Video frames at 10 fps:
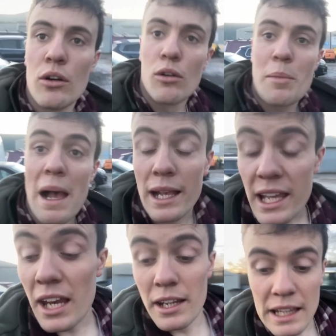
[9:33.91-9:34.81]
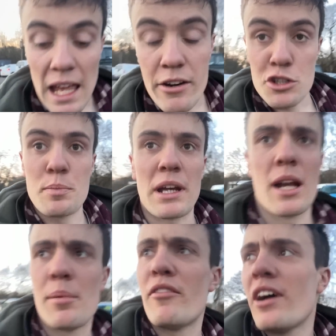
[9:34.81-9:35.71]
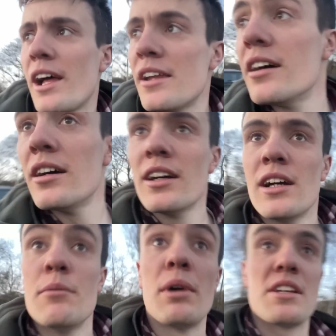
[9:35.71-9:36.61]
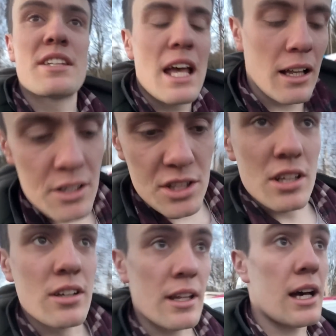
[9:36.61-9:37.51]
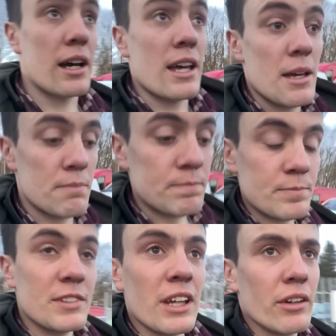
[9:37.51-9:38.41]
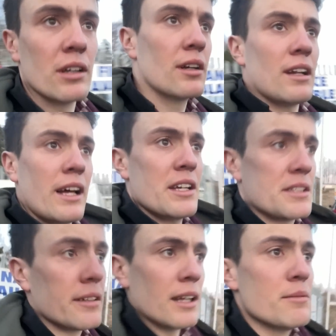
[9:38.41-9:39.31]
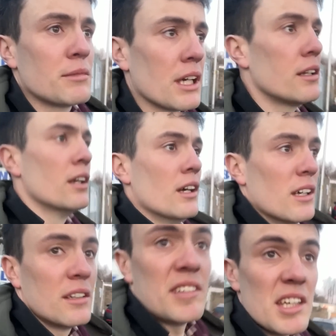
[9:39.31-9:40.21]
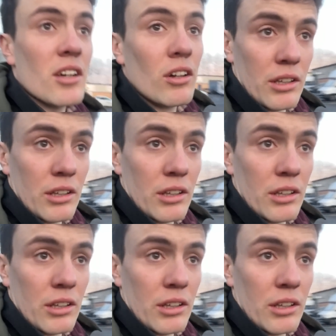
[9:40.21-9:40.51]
We're back again at the garage picking up a van, but Sellers, that dealer in Claas and Limkin, Teagle